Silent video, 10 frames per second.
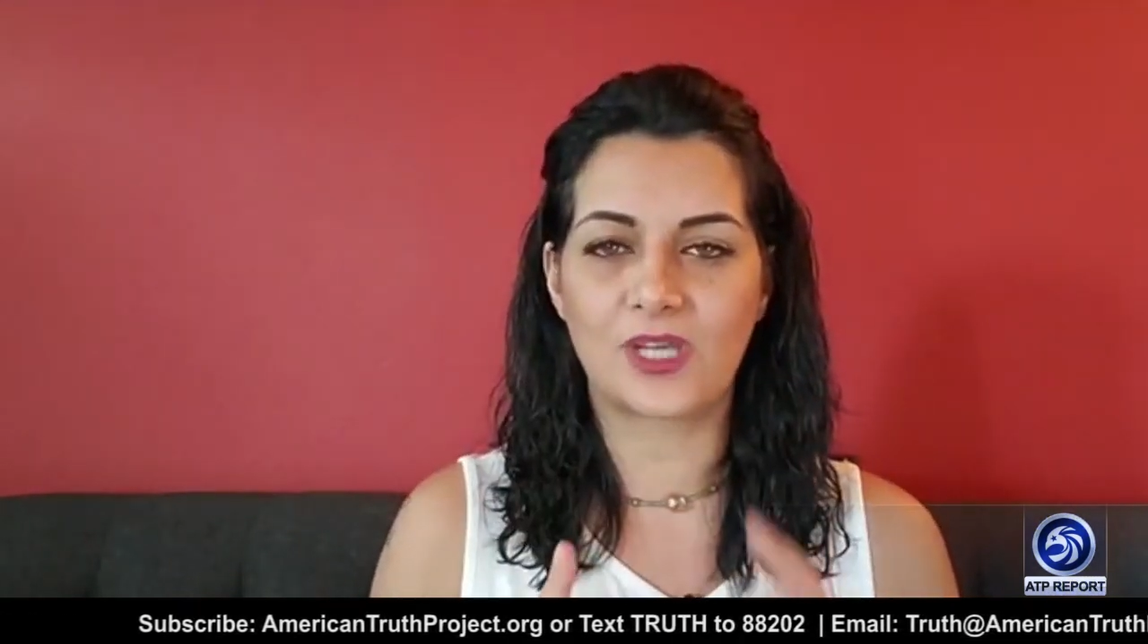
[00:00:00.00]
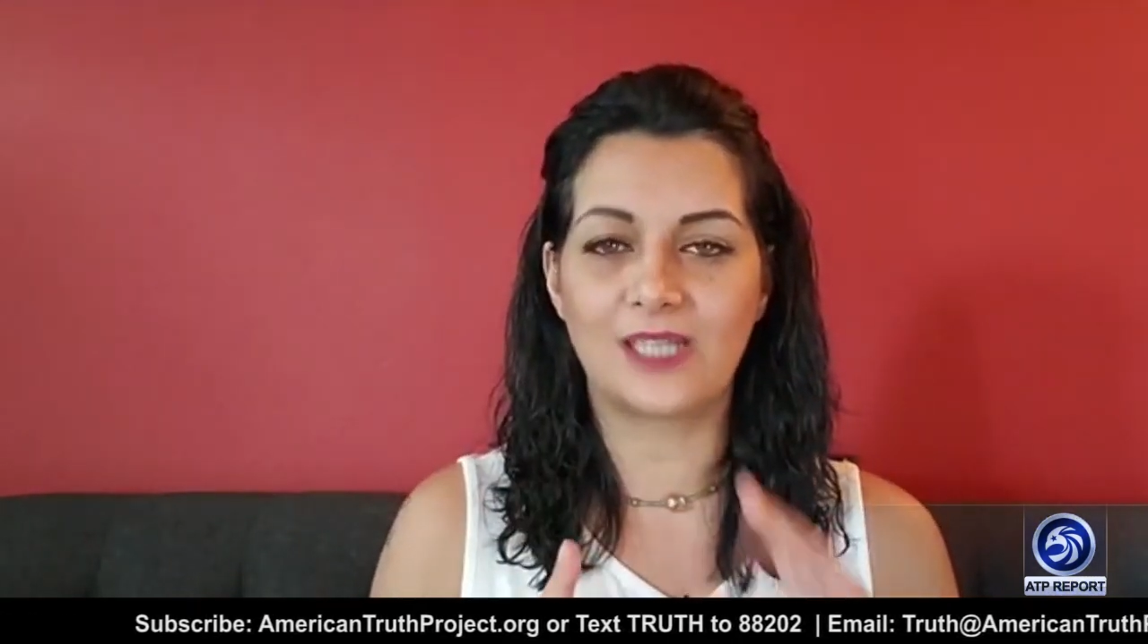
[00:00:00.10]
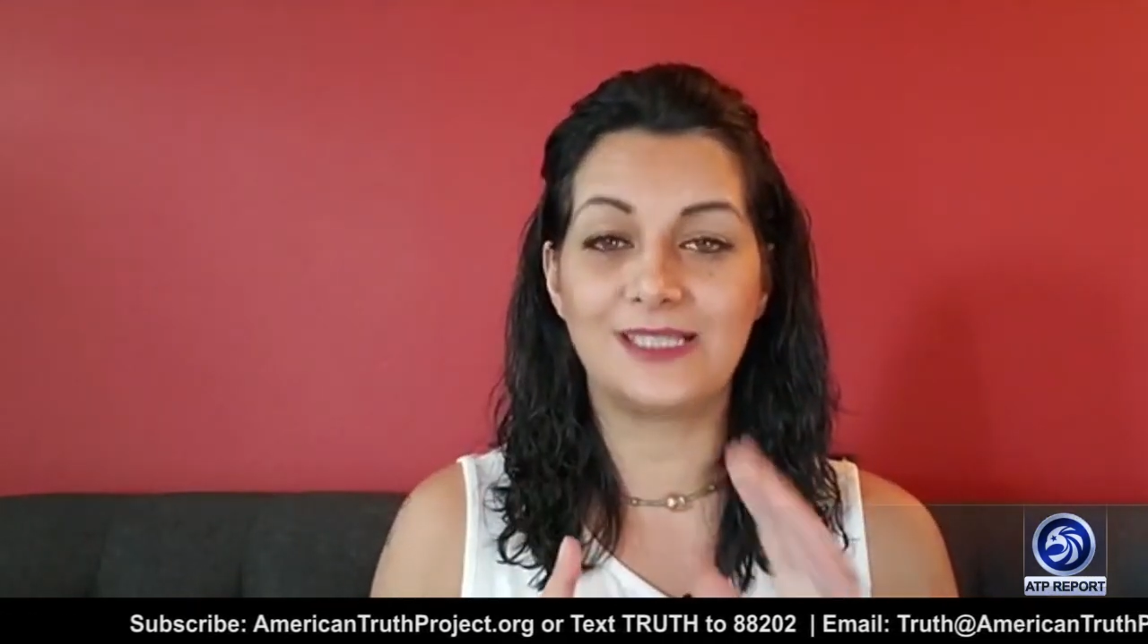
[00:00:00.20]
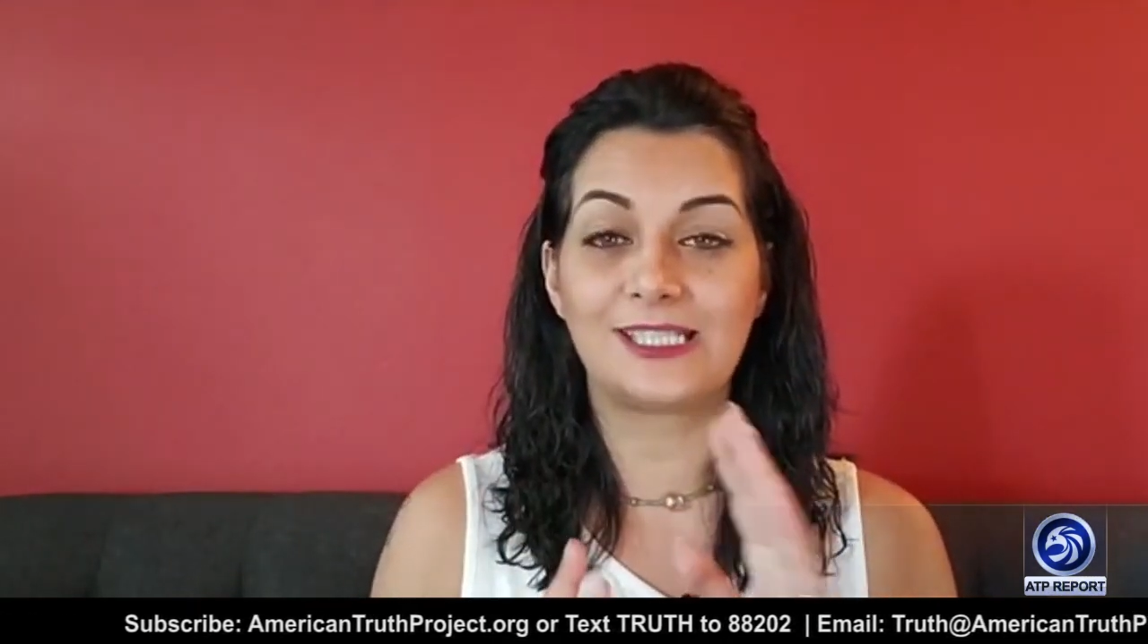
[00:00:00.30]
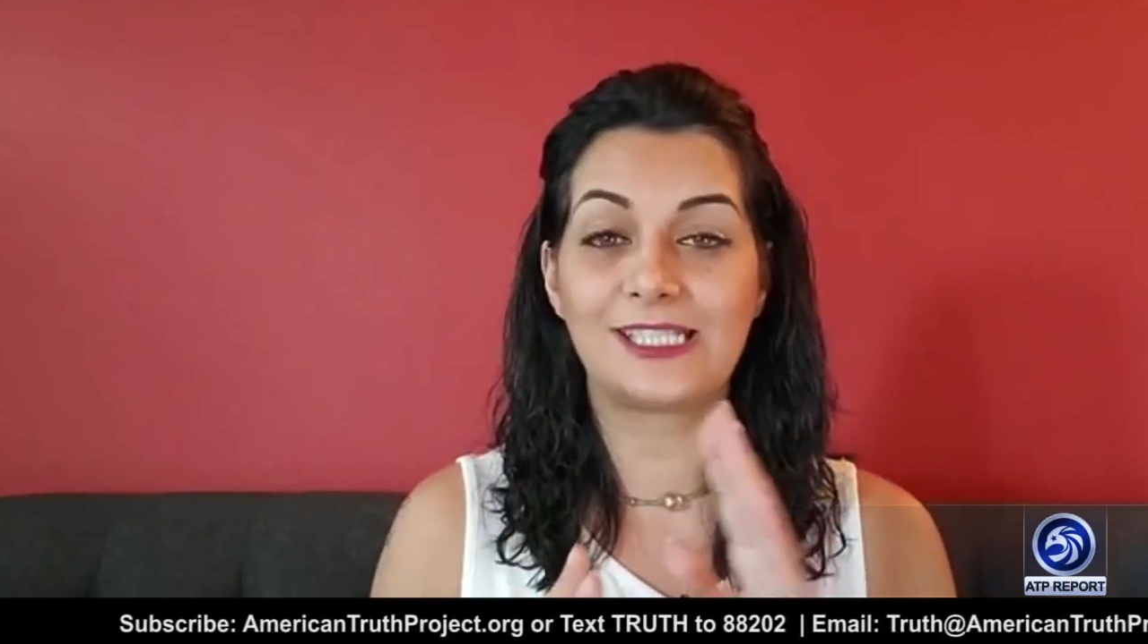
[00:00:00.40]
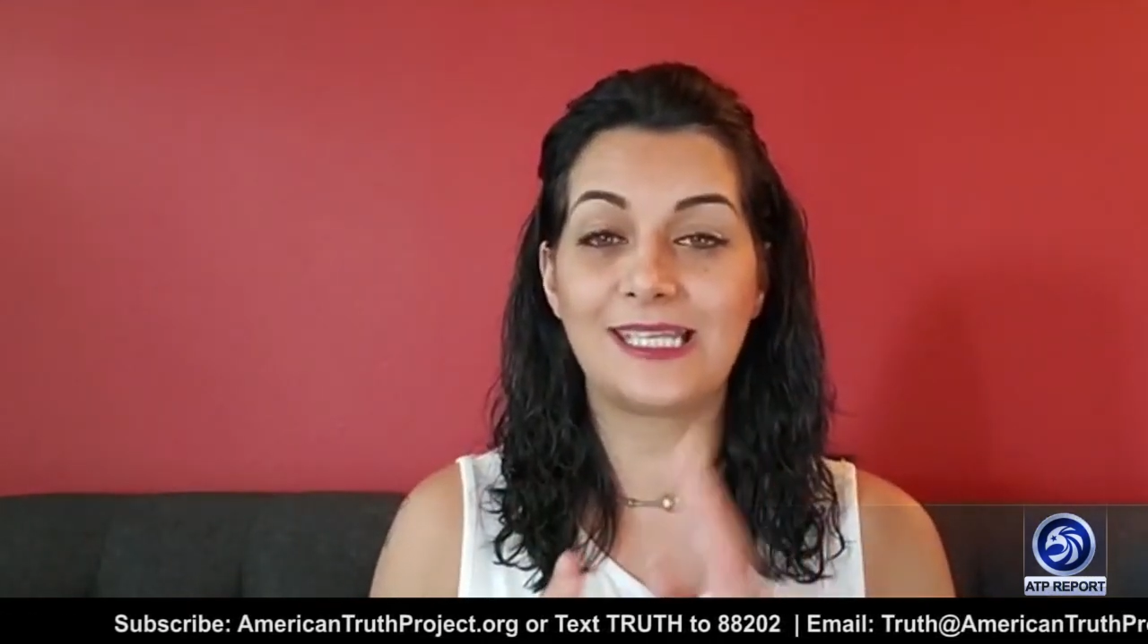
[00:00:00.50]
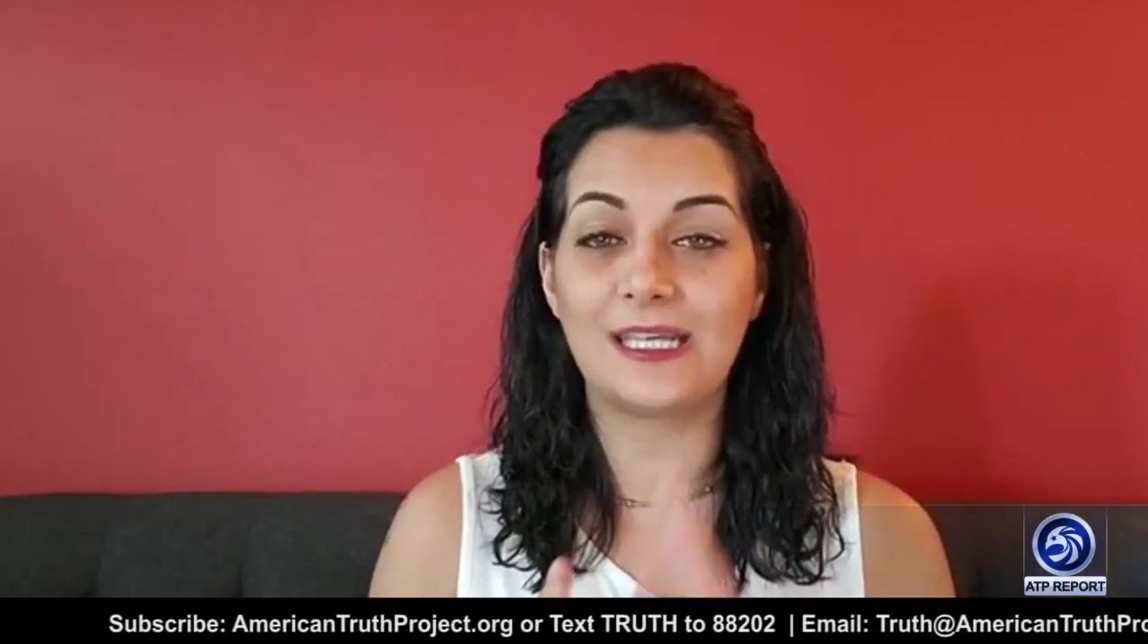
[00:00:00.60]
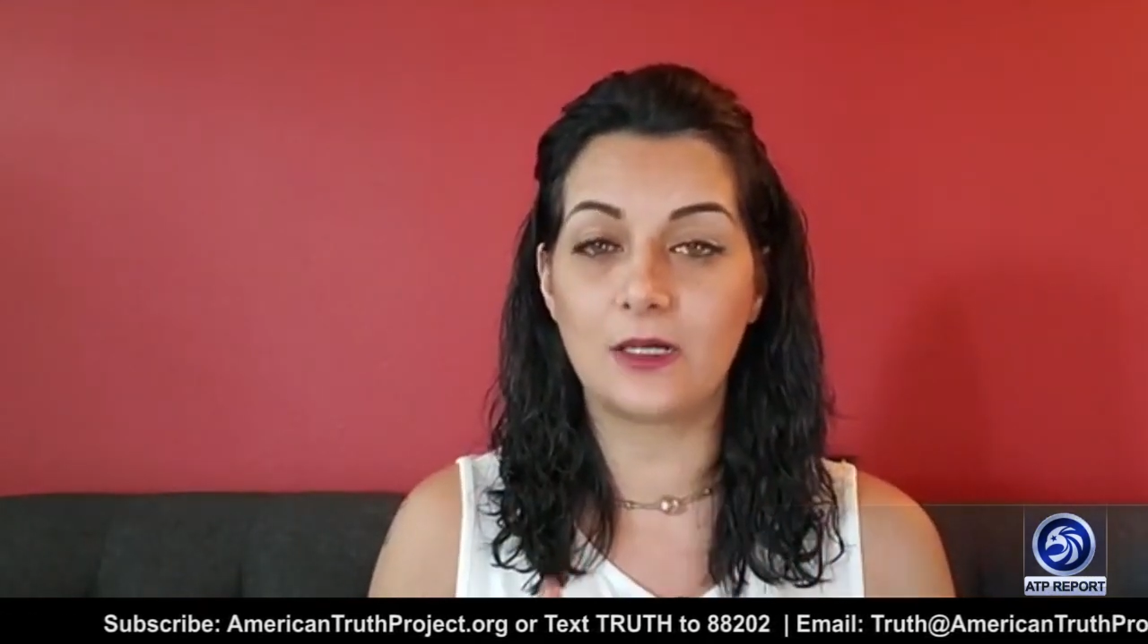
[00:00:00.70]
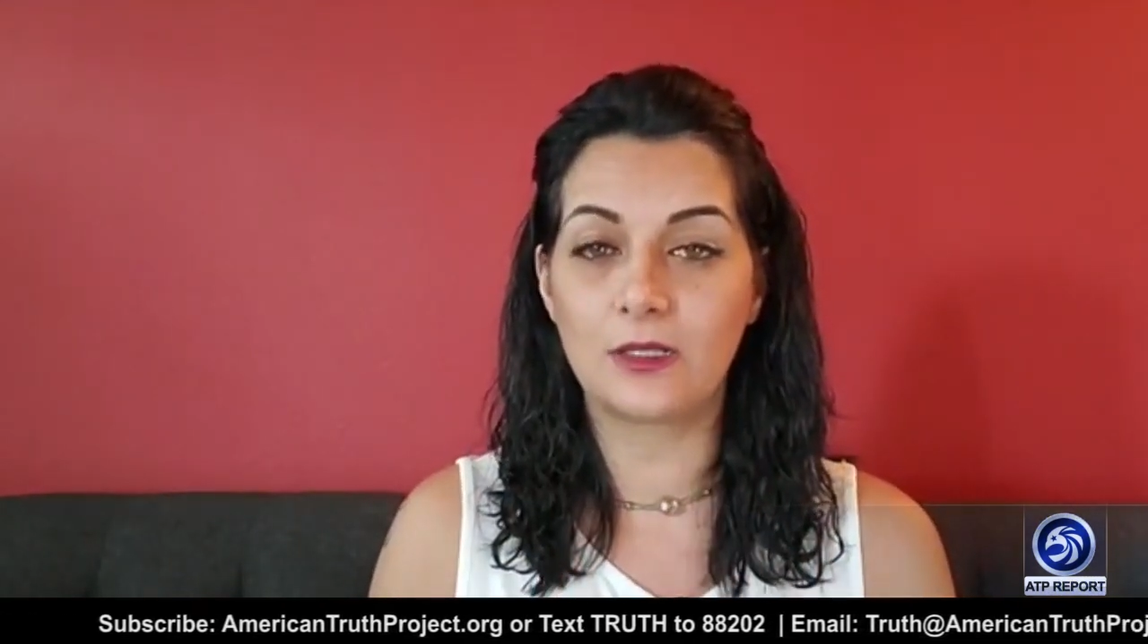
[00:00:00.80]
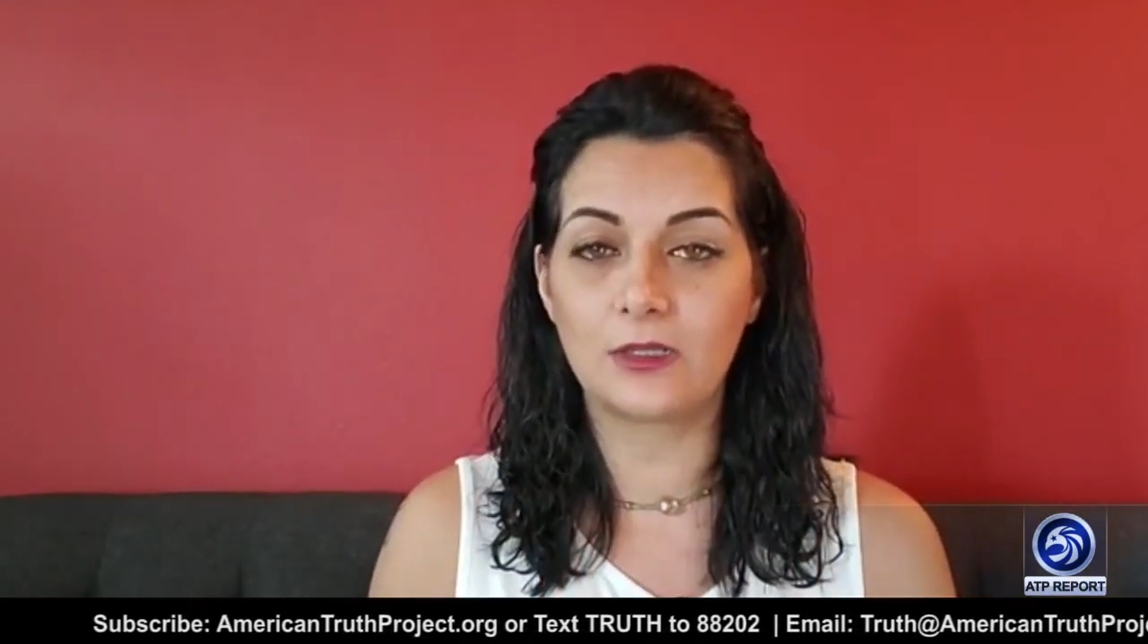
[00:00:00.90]

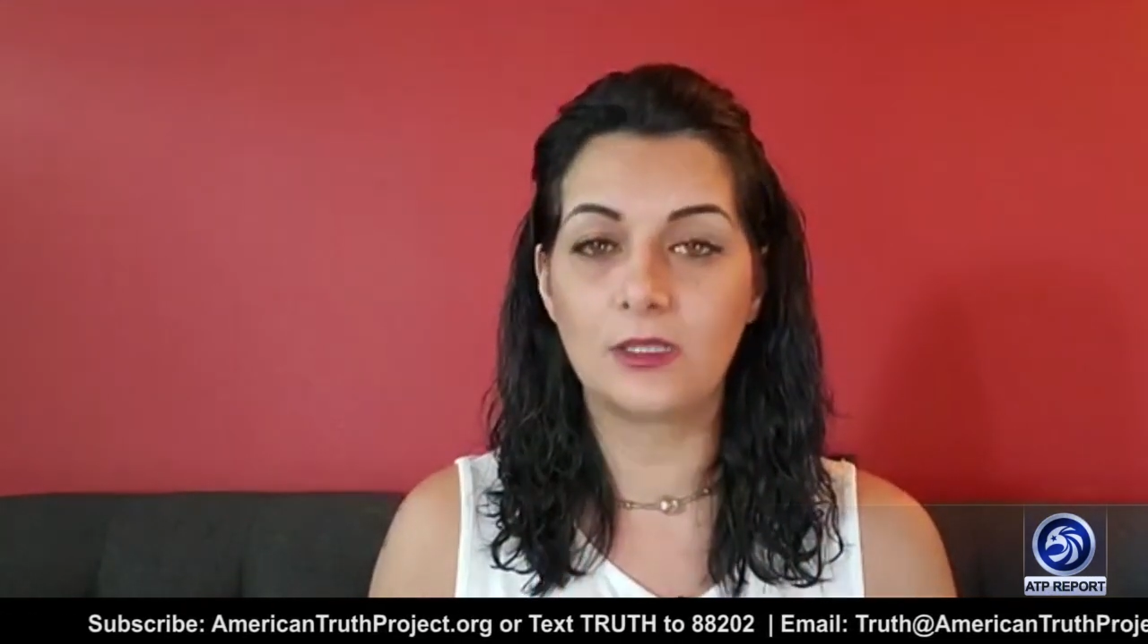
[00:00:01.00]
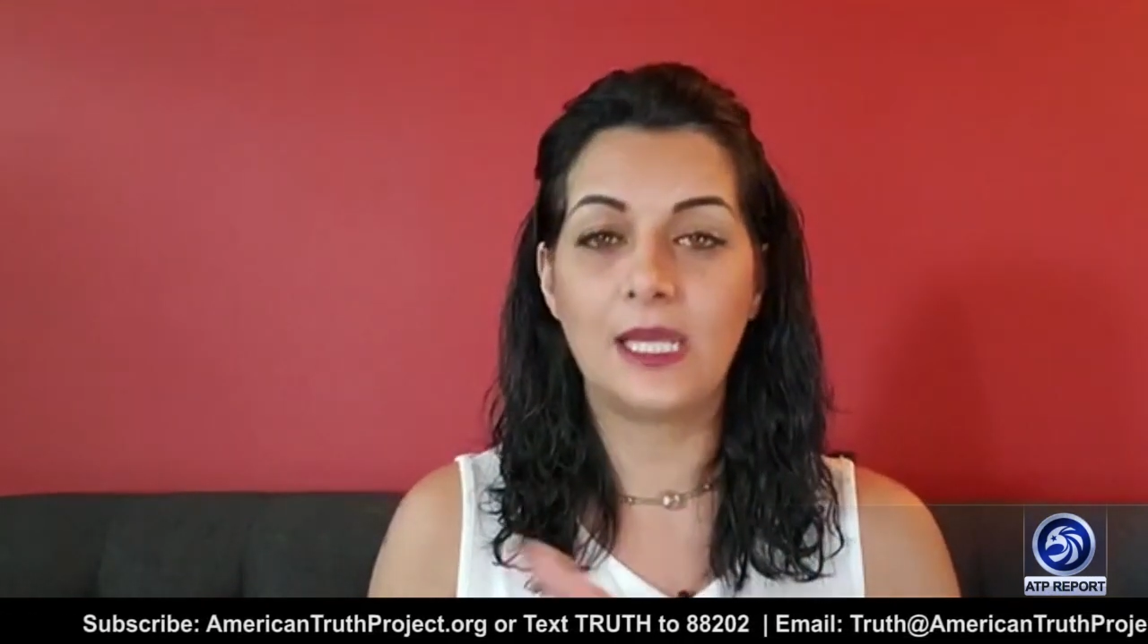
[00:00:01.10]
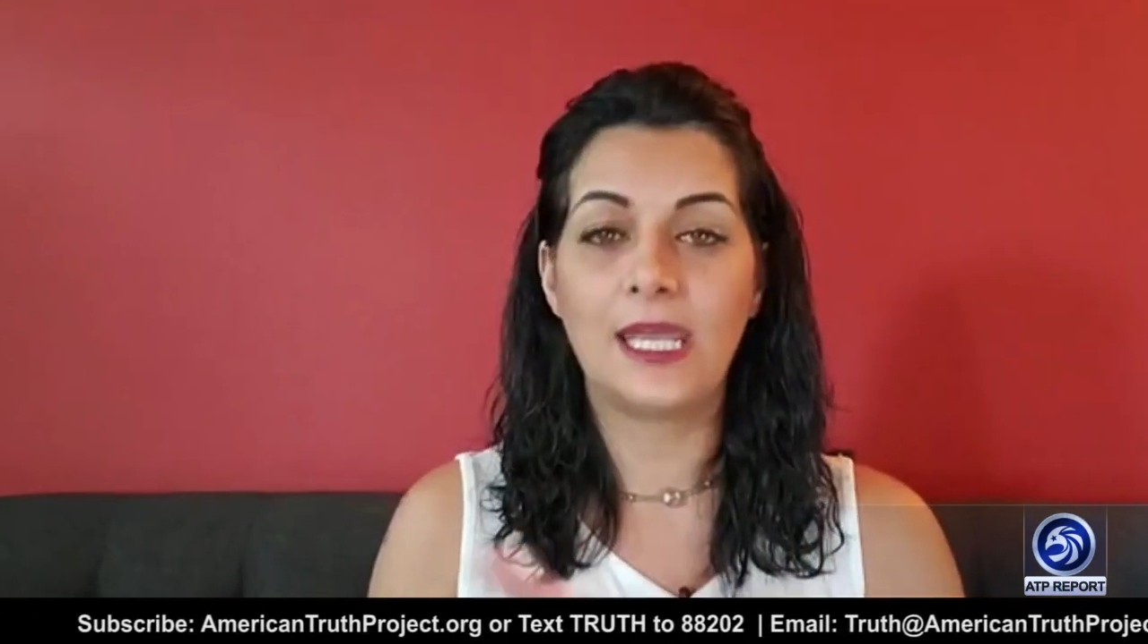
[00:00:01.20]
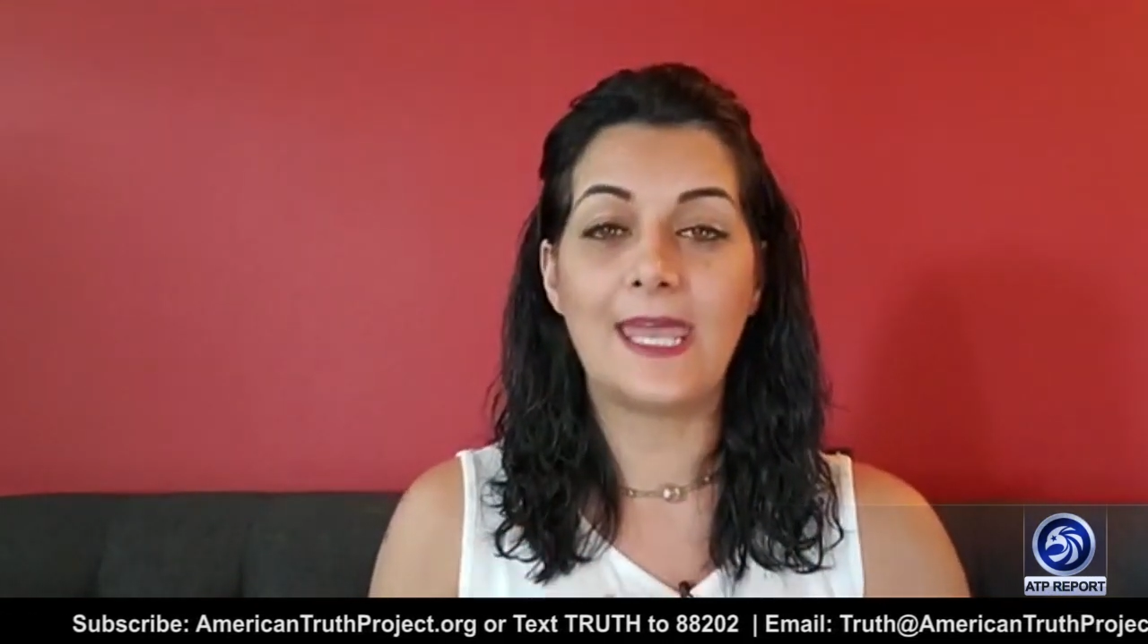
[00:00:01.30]
until